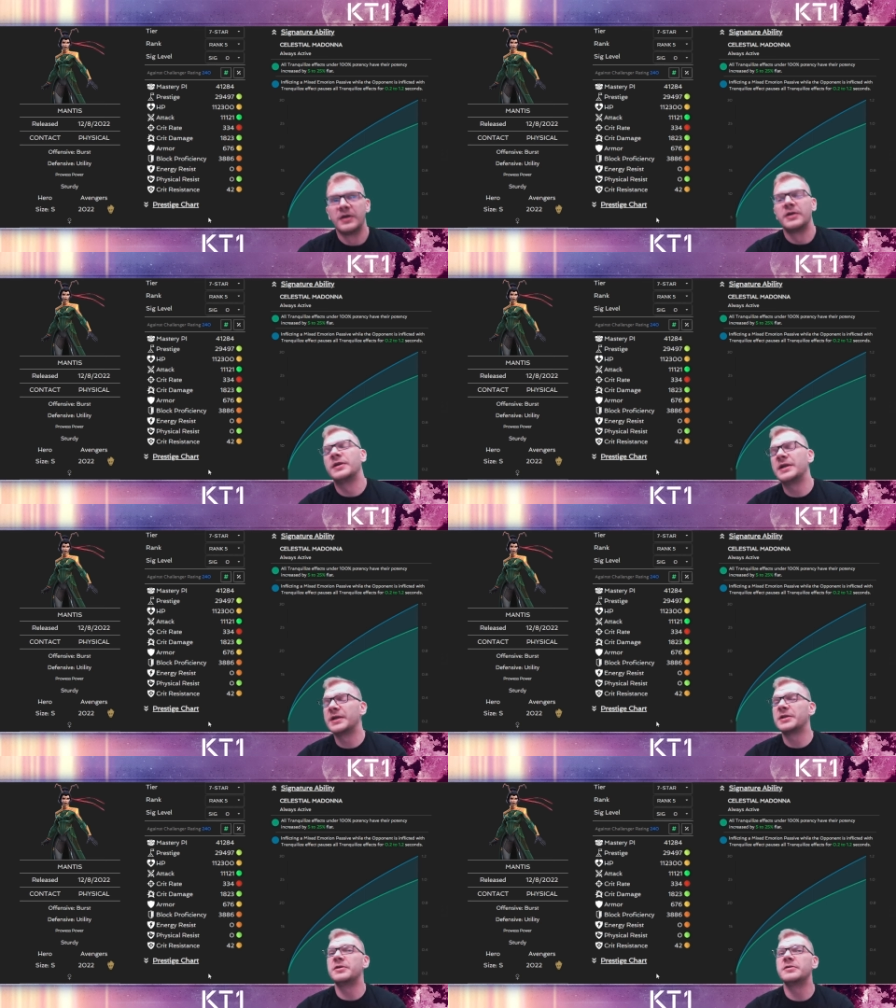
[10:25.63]
You need to
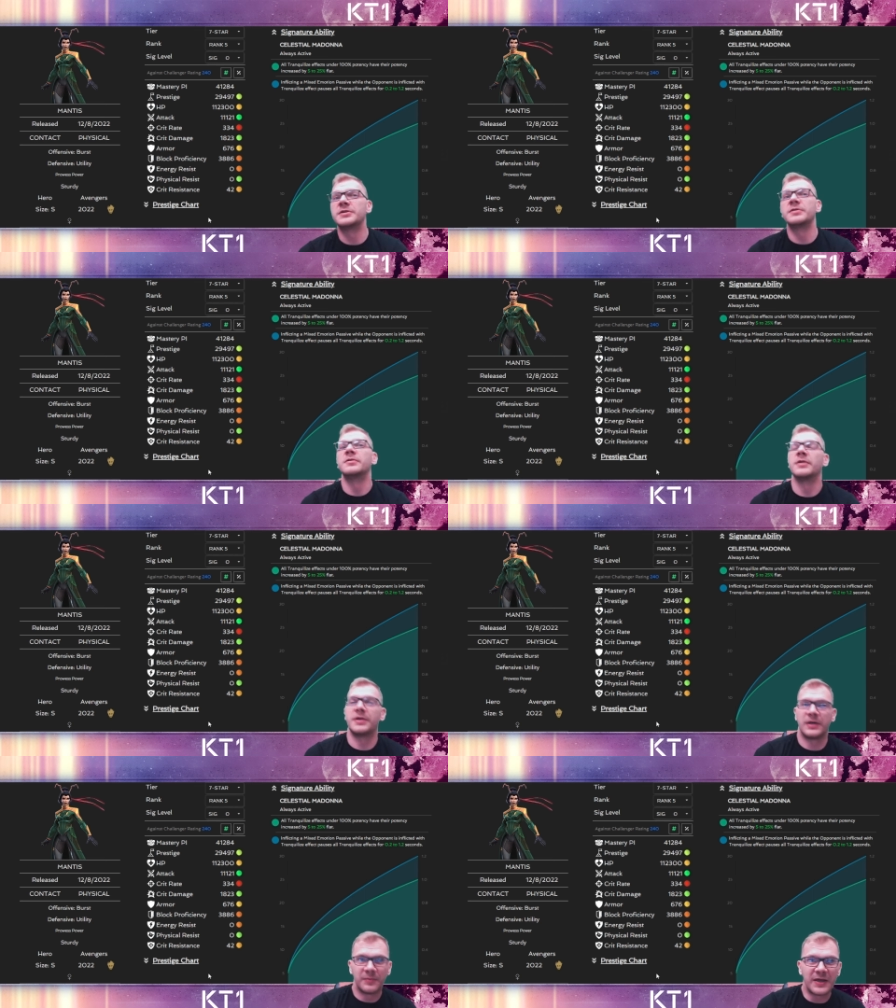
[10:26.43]
get used to her
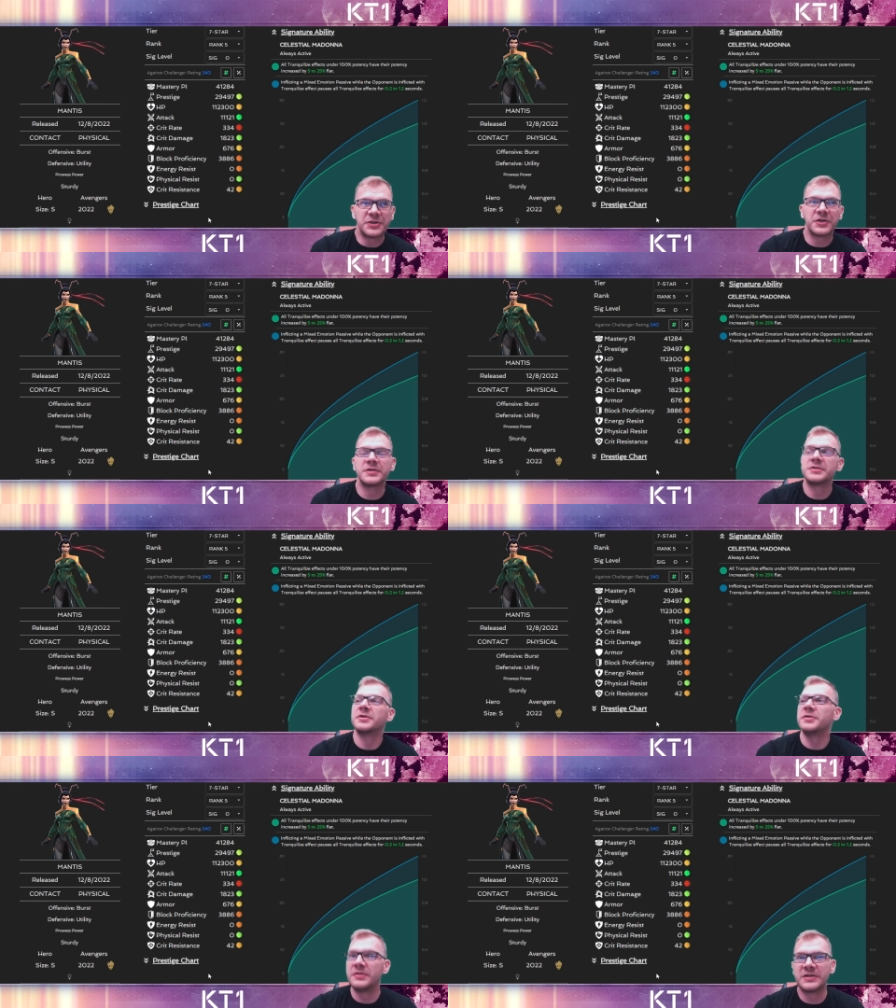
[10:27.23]
animations,
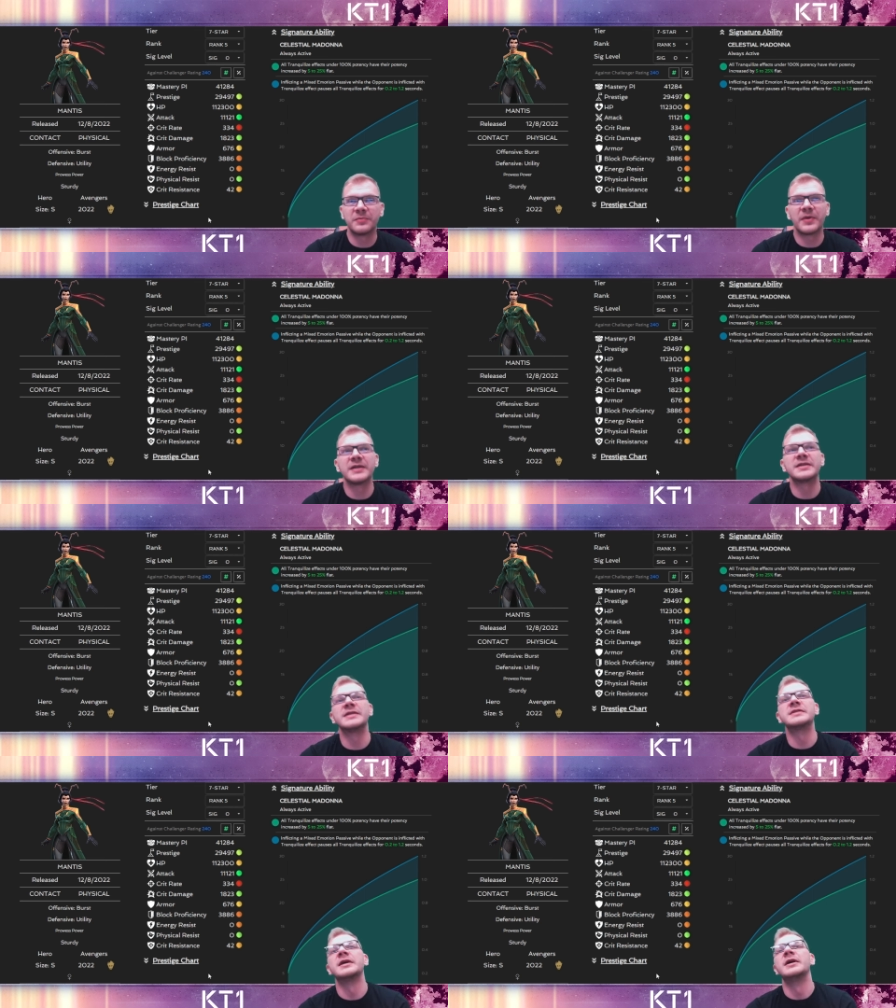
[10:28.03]
using
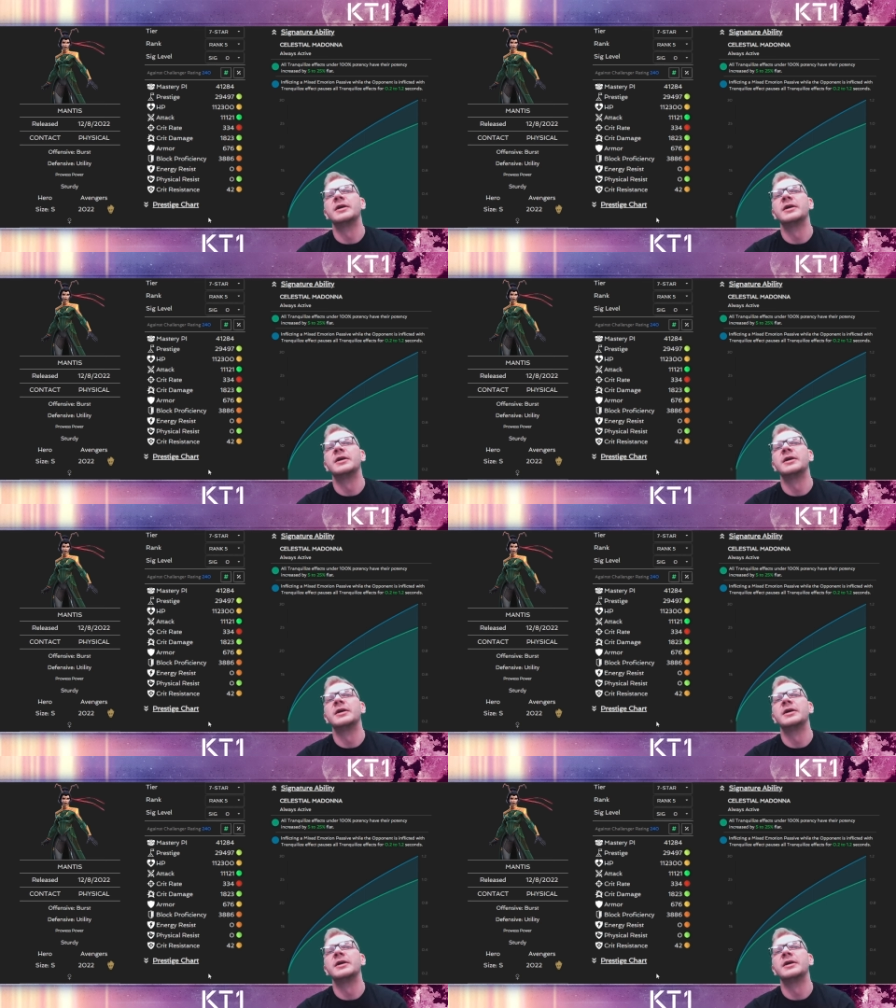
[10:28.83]
Mantis,